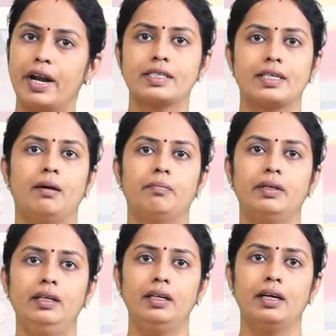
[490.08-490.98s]

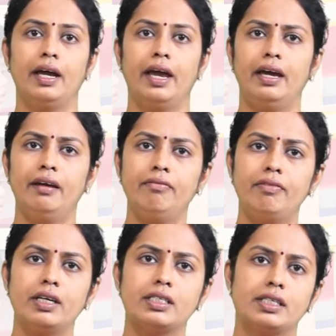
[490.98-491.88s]
example,
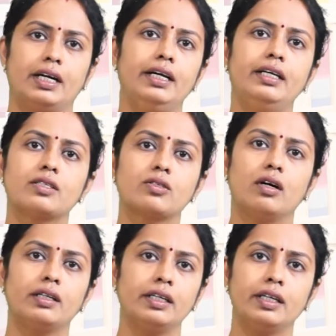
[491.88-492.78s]
every child has got
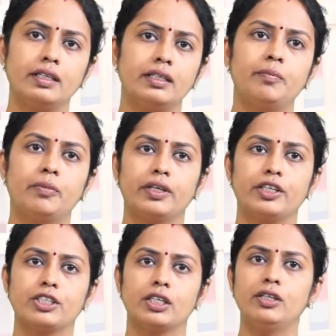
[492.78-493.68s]
an innate
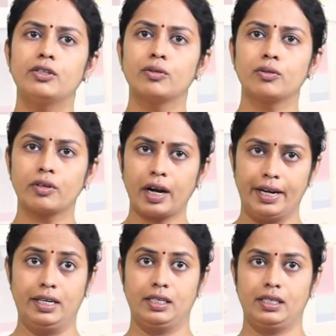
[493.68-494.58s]
potential to
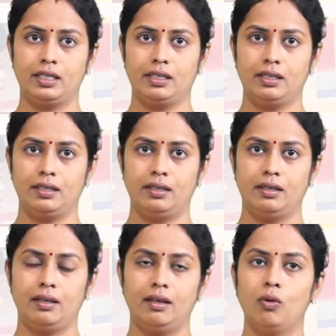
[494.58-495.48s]
write,
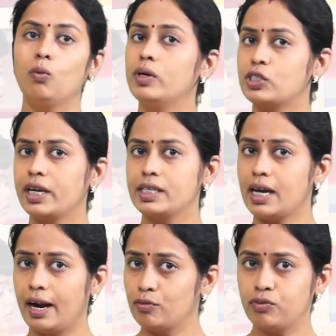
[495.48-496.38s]
which gets
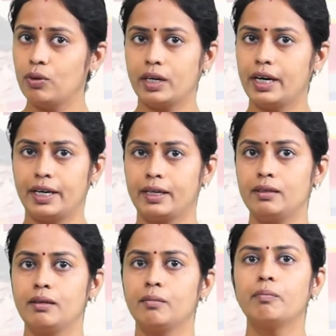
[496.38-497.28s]
unfolded at a
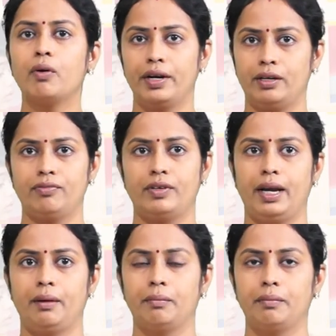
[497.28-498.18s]
point of
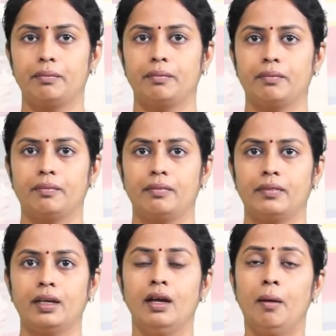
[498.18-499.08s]
time.
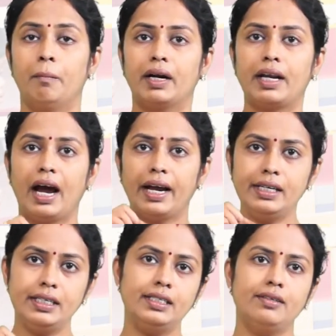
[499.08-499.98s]
But
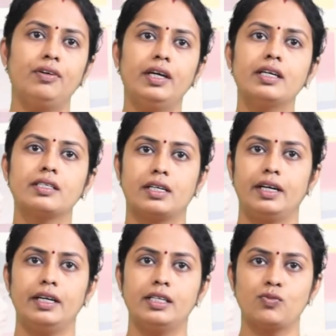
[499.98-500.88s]
identifying his
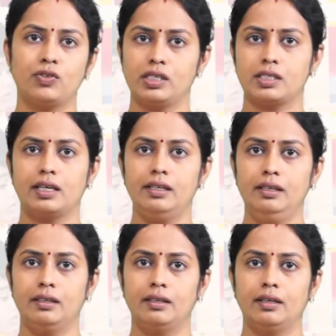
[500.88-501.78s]
readiness for the skill
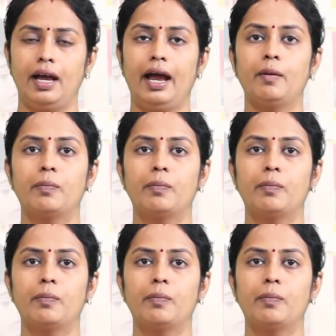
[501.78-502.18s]
and